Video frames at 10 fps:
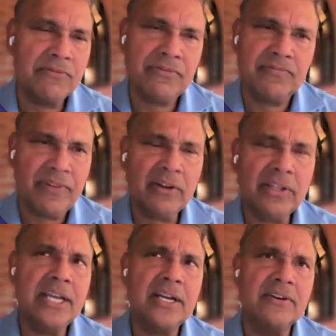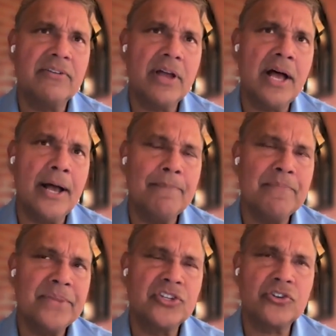So fairly
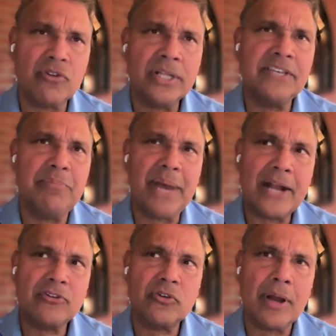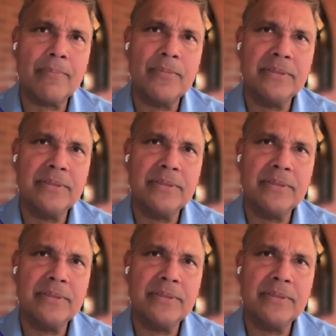constructive backdrop.